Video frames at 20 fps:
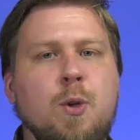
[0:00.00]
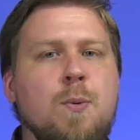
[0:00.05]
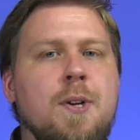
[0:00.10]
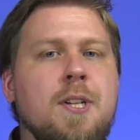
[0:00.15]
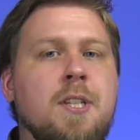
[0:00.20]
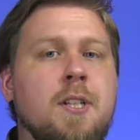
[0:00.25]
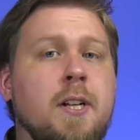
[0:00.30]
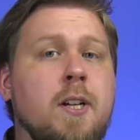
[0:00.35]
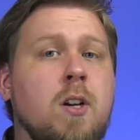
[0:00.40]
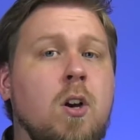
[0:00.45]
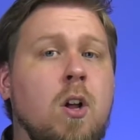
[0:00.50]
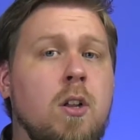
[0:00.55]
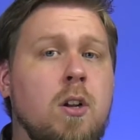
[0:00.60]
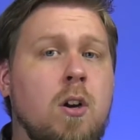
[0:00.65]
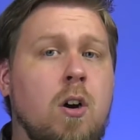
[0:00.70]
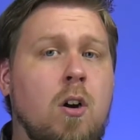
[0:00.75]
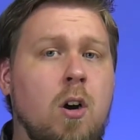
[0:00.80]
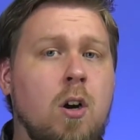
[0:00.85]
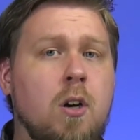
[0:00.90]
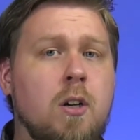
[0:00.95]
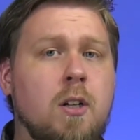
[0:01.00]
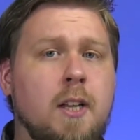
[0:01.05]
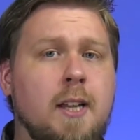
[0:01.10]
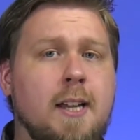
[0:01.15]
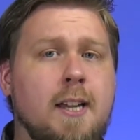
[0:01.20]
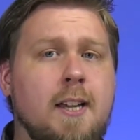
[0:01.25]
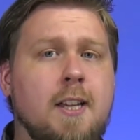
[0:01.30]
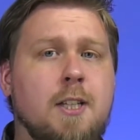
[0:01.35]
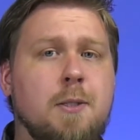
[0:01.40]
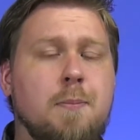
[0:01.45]
reason I call it a hard
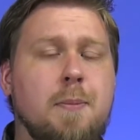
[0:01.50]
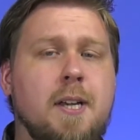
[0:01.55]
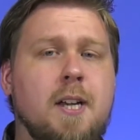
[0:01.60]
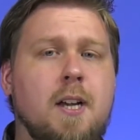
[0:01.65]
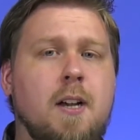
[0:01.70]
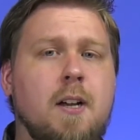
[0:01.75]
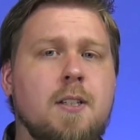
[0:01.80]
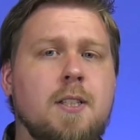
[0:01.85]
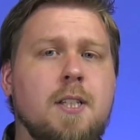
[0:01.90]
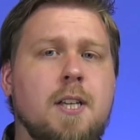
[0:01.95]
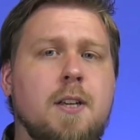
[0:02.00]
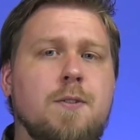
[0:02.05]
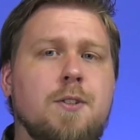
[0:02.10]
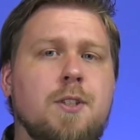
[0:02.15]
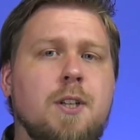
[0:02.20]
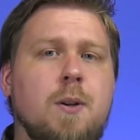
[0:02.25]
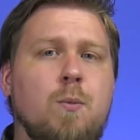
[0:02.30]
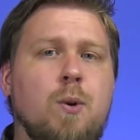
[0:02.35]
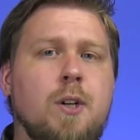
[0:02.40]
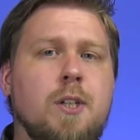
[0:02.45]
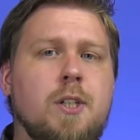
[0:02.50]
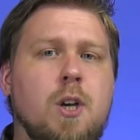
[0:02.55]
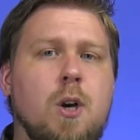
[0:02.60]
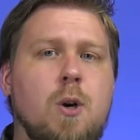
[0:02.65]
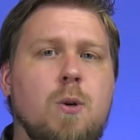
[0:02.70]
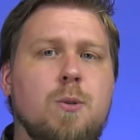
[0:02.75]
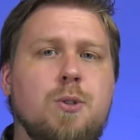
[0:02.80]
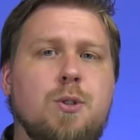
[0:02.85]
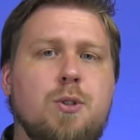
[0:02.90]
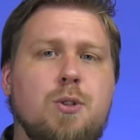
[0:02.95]
link is because if someone
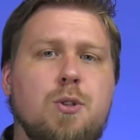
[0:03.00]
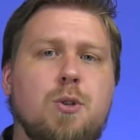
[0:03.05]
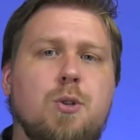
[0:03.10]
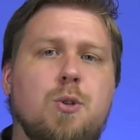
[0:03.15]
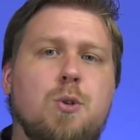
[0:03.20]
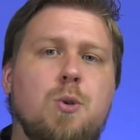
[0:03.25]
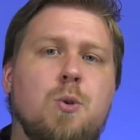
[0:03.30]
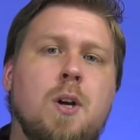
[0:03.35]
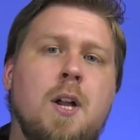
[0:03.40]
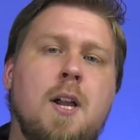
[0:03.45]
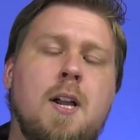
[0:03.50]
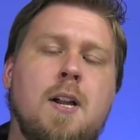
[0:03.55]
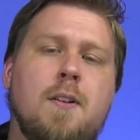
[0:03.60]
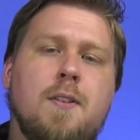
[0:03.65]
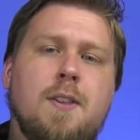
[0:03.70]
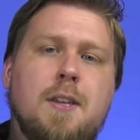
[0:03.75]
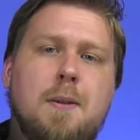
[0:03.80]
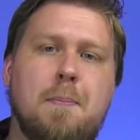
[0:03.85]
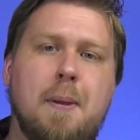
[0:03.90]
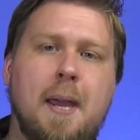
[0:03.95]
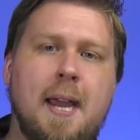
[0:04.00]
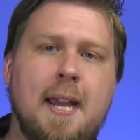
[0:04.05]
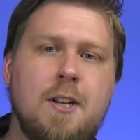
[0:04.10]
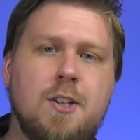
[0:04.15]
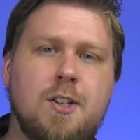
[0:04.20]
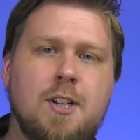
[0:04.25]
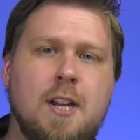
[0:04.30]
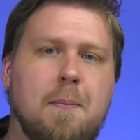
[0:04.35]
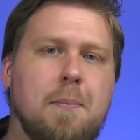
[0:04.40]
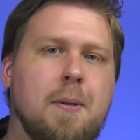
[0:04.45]
goes to the
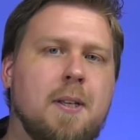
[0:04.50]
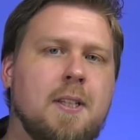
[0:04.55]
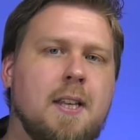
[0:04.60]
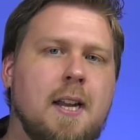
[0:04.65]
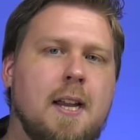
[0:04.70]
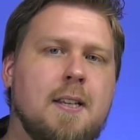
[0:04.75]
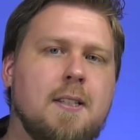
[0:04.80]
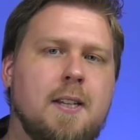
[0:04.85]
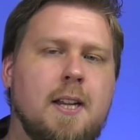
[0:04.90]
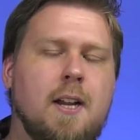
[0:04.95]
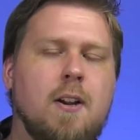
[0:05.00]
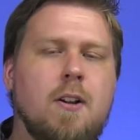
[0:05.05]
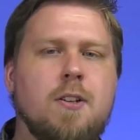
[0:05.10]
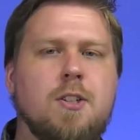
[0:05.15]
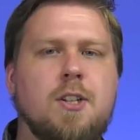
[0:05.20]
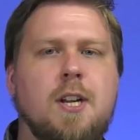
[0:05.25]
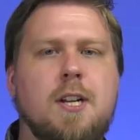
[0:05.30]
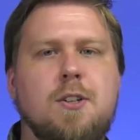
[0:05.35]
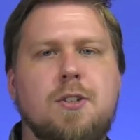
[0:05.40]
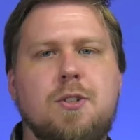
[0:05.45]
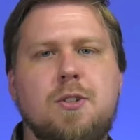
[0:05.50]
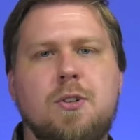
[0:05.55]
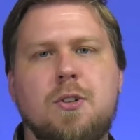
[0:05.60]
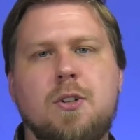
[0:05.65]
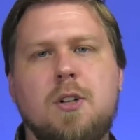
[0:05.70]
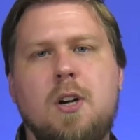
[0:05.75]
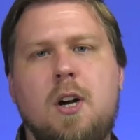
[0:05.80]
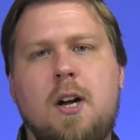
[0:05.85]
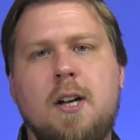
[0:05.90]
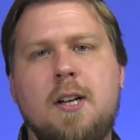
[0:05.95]
page template that has inherit changes
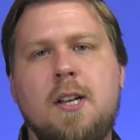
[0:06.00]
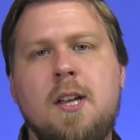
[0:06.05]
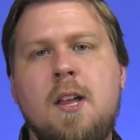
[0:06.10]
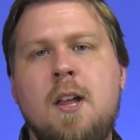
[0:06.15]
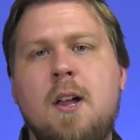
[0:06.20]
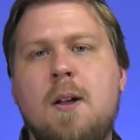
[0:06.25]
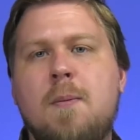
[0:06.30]
turned on,